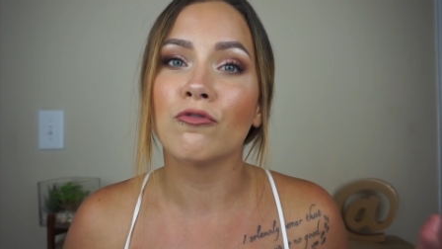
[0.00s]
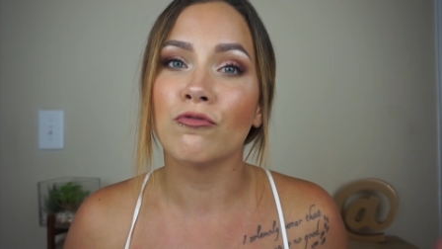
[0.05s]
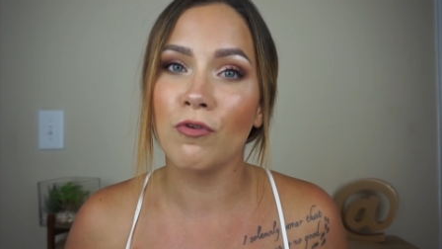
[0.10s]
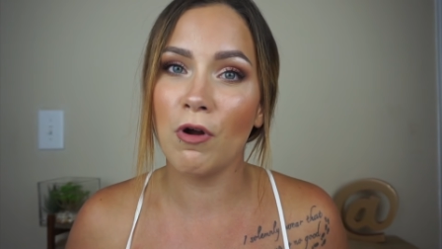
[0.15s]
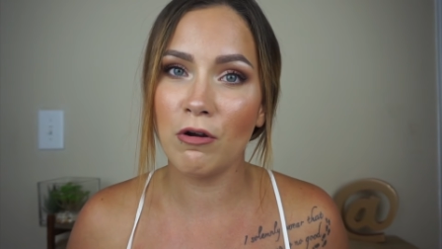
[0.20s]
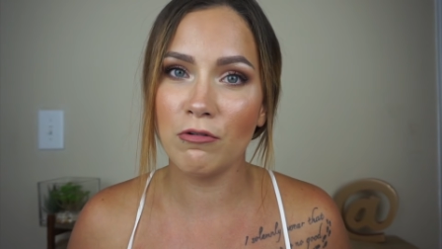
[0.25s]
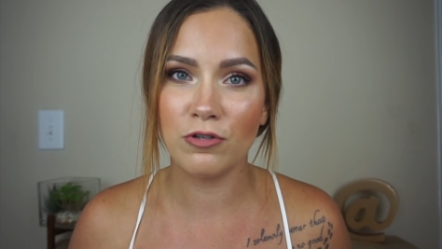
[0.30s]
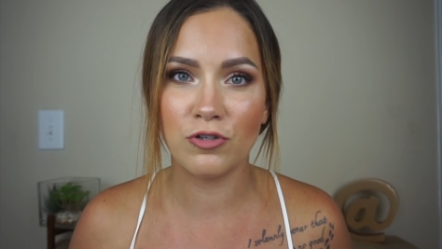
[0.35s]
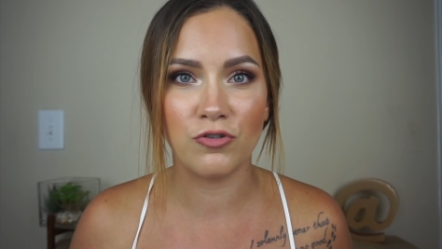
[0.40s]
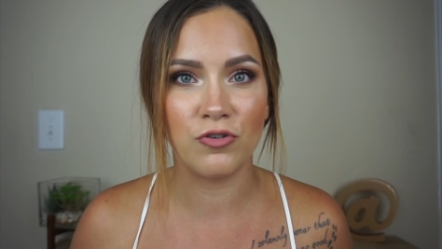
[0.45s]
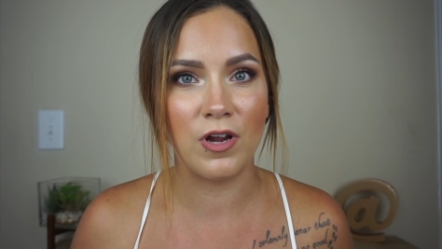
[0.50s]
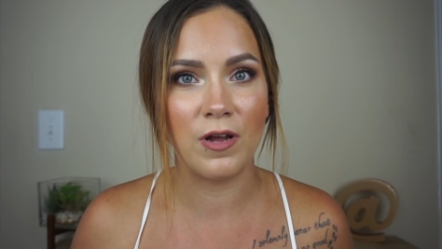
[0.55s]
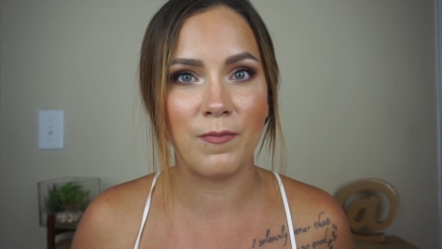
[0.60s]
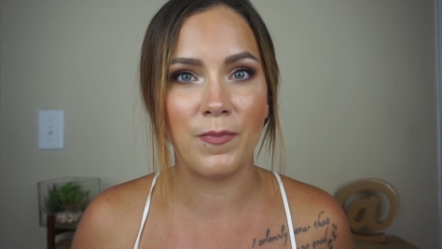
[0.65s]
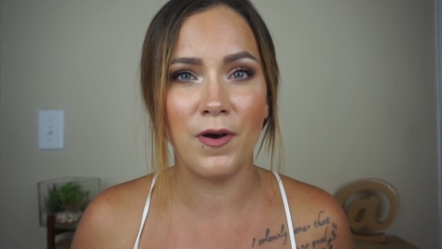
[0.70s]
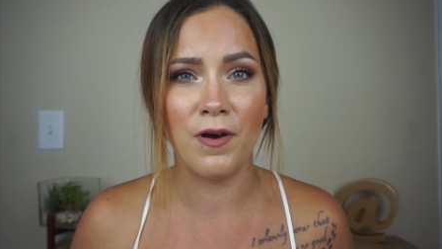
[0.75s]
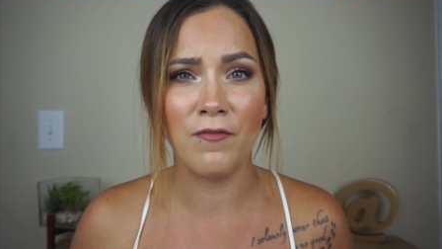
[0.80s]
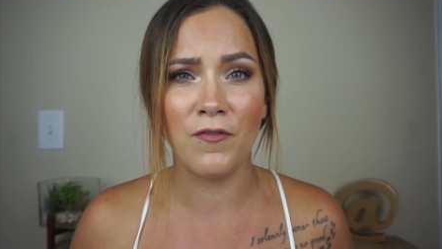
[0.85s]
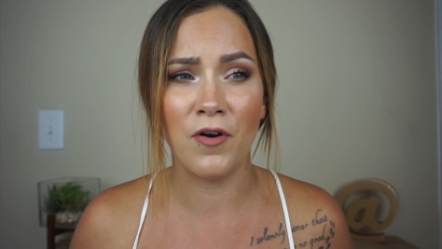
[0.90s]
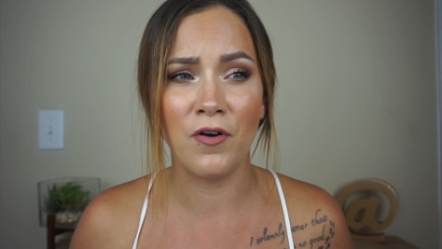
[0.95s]
road
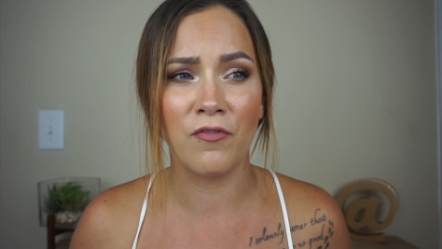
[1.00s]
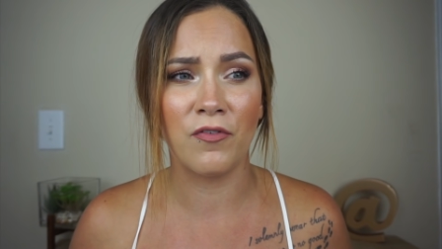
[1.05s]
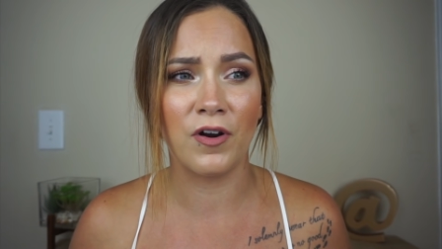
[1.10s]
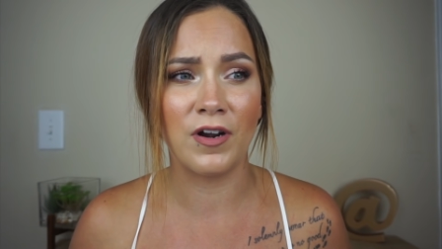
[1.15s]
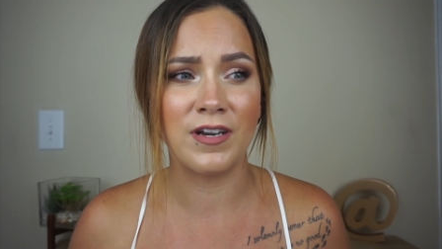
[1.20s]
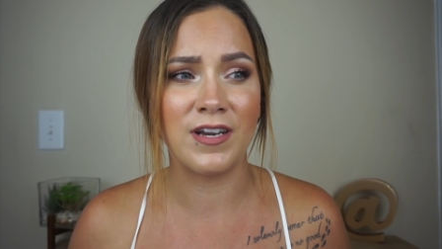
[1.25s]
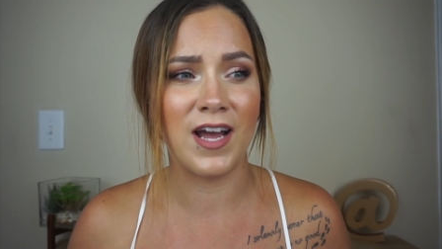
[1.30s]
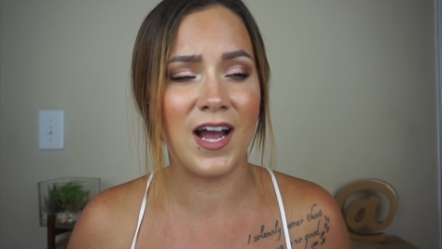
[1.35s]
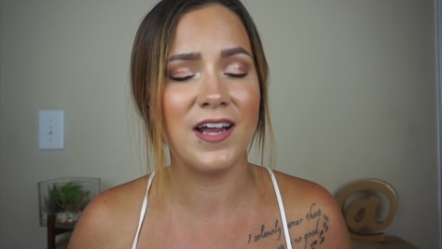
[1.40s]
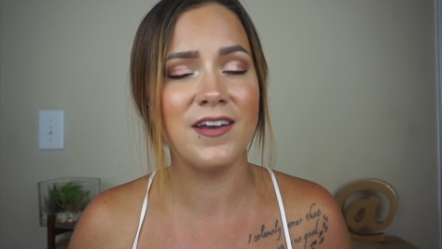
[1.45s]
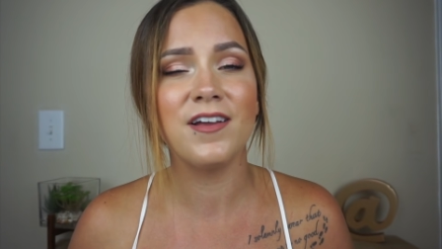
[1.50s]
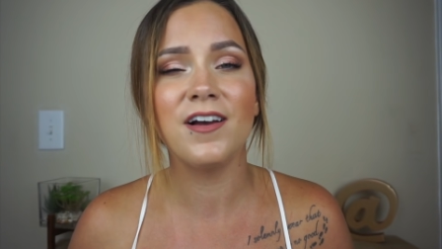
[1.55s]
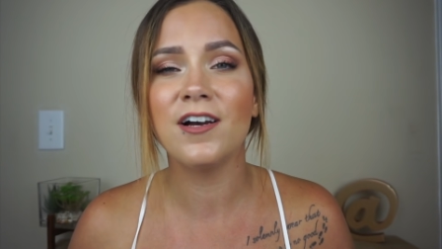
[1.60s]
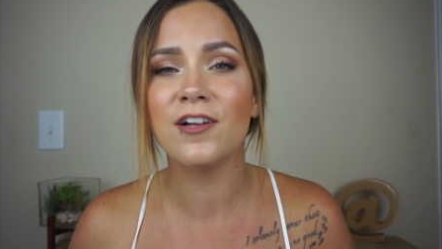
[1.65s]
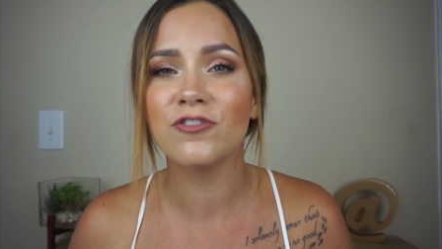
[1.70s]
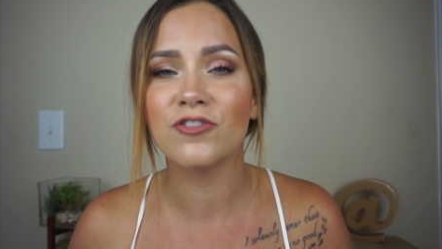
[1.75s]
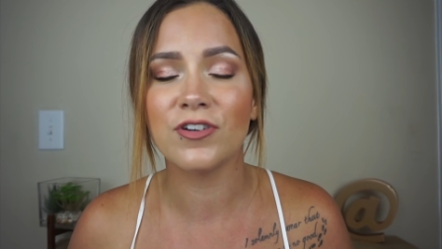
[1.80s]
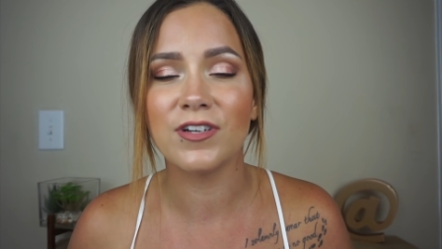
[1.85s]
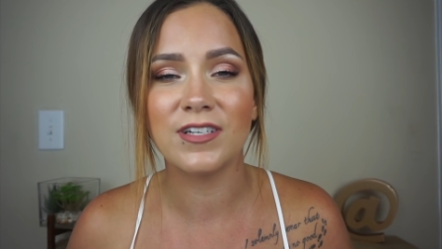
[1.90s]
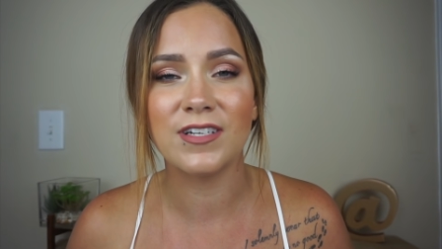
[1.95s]
trip of over
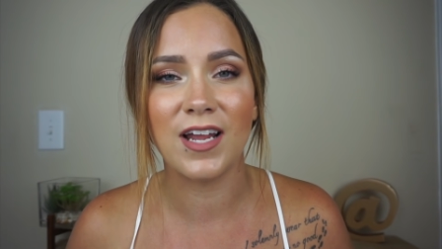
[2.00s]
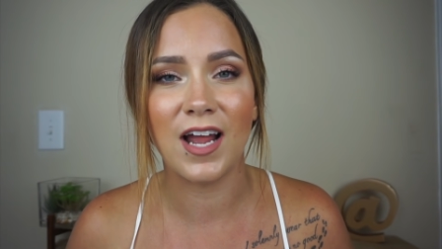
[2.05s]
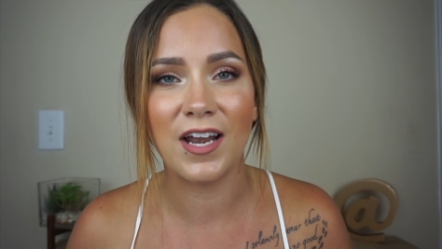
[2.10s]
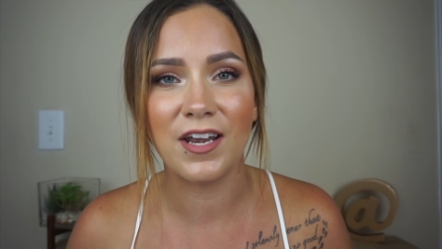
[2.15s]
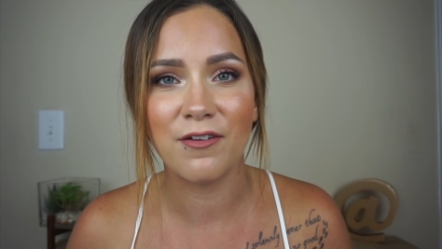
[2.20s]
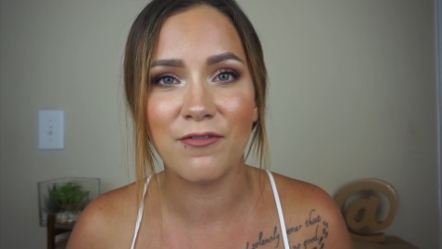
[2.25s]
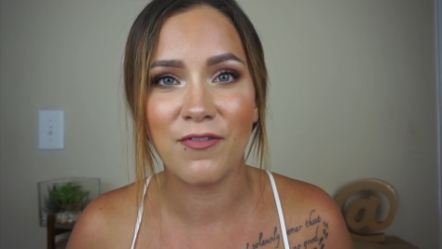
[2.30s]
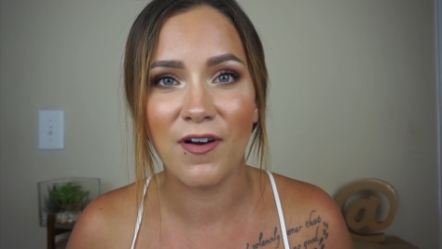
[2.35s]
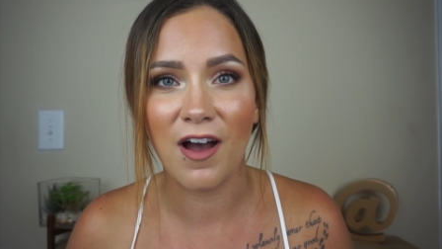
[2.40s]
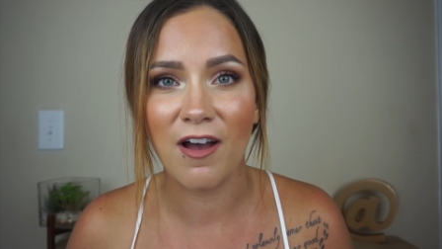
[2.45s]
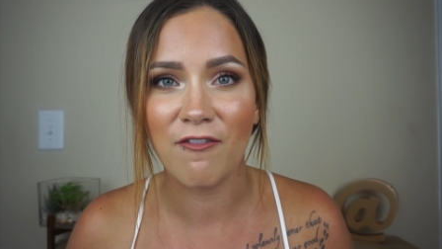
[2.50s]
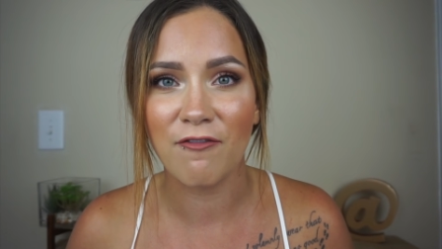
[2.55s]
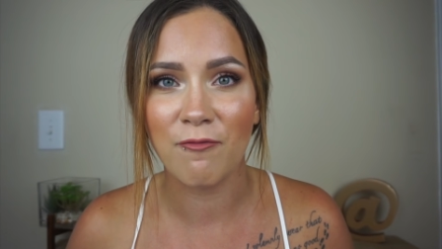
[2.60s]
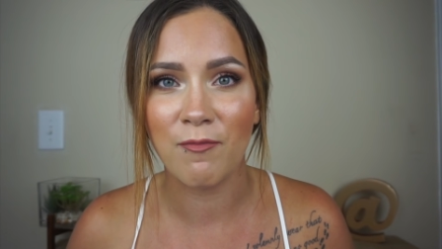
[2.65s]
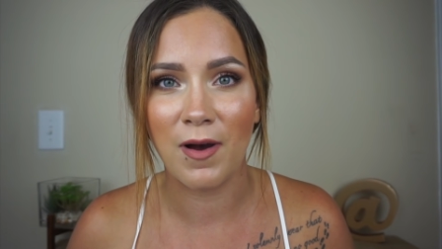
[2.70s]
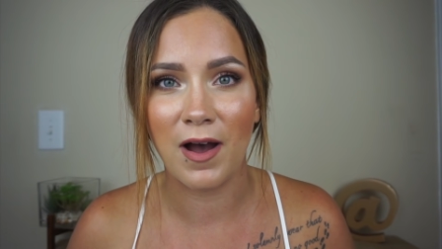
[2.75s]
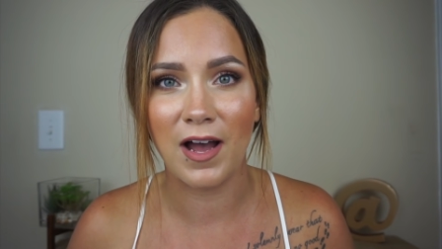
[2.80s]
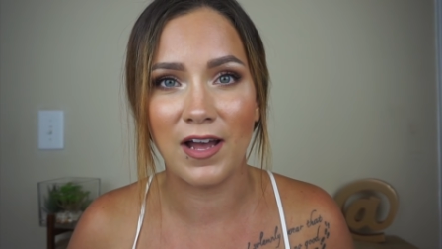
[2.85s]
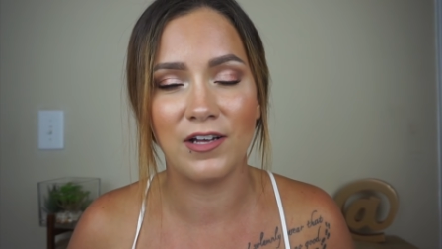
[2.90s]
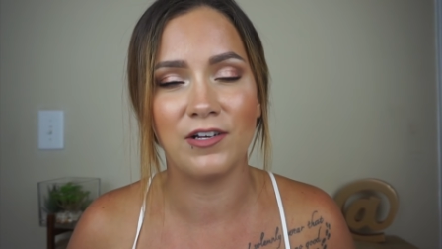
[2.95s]
995
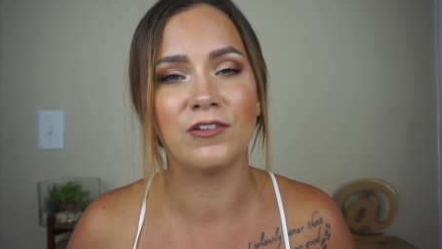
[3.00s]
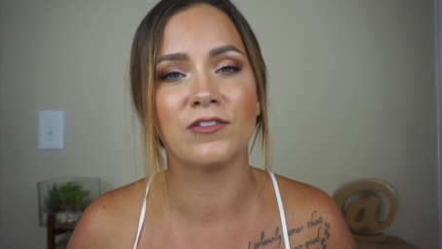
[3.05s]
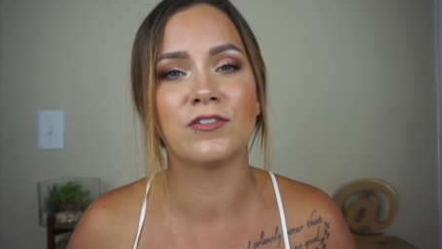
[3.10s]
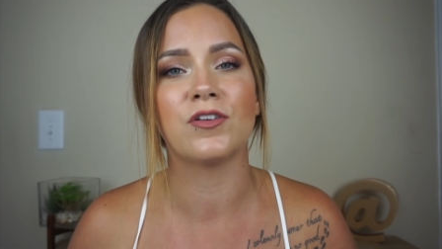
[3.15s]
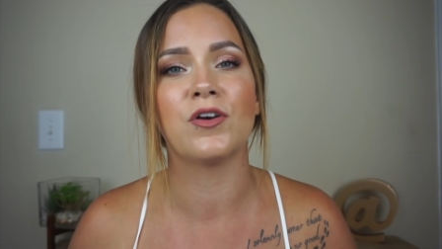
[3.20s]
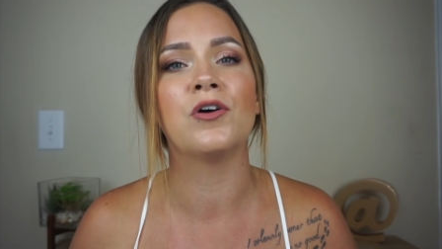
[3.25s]
miles